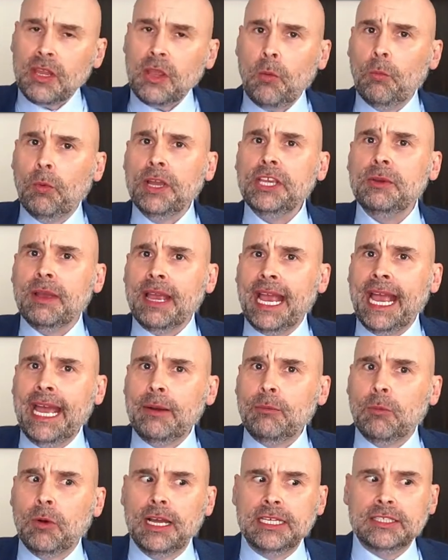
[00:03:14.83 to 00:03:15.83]
What you
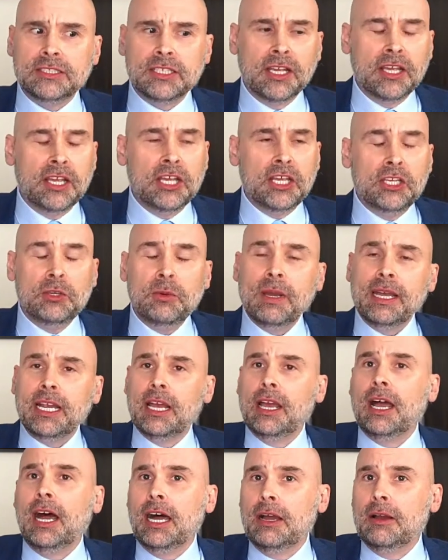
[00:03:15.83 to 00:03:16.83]
had was
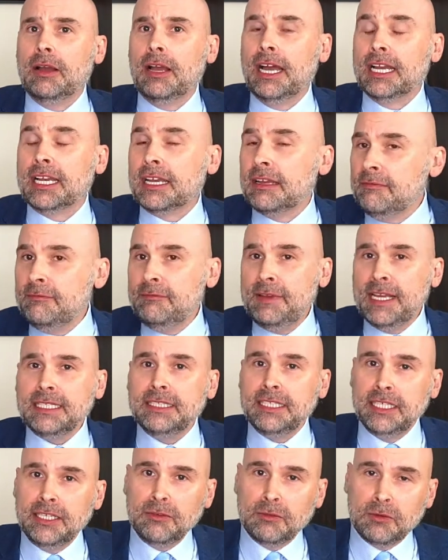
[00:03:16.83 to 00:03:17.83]
a
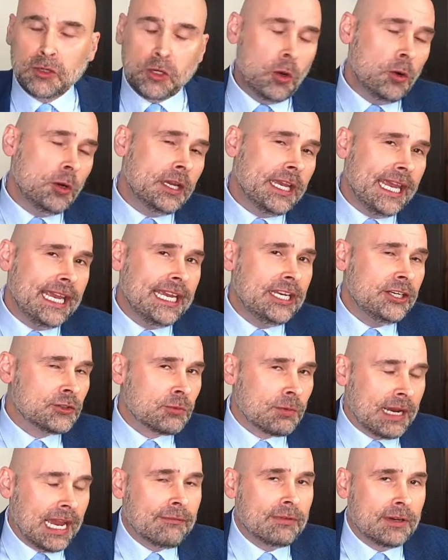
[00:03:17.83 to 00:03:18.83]
convicted cocaine
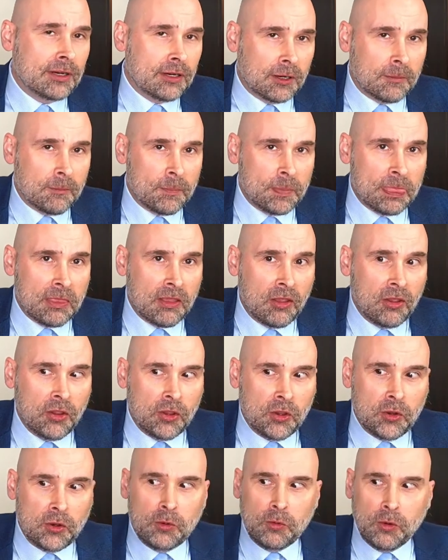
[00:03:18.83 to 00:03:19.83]
trafficker
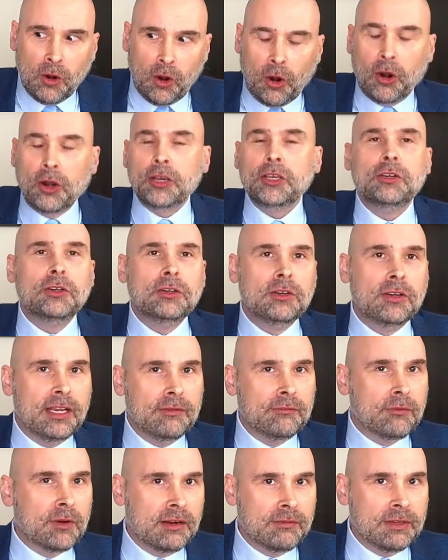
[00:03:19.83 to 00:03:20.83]
who argued in
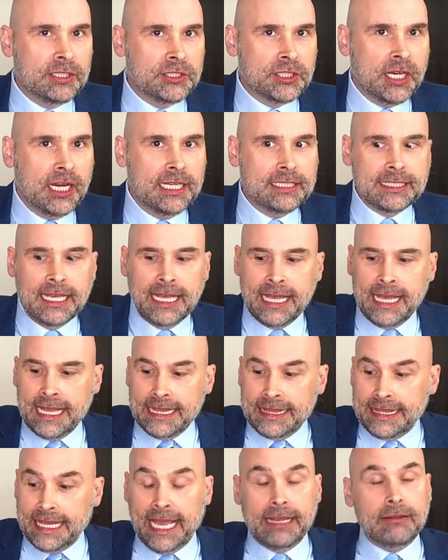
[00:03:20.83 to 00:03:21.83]
front of a judge
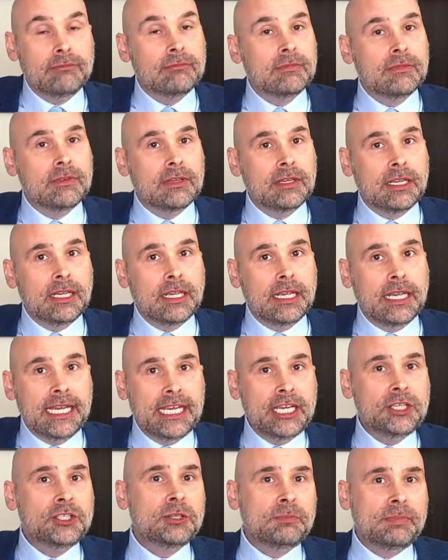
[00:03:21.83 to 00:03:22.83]
that
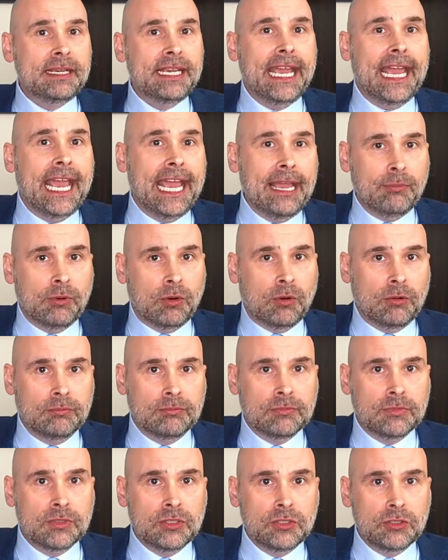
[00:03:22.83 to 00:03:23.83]
he should be able
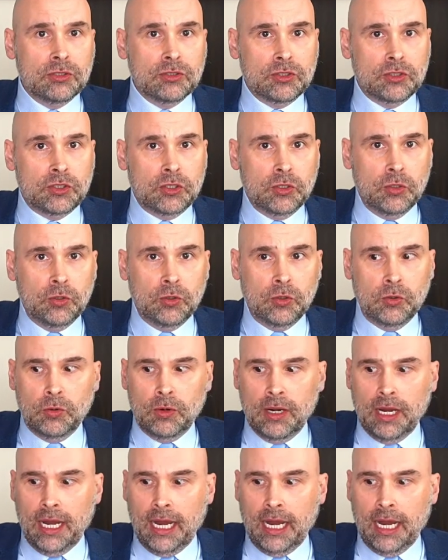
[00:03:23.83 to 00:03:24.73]
to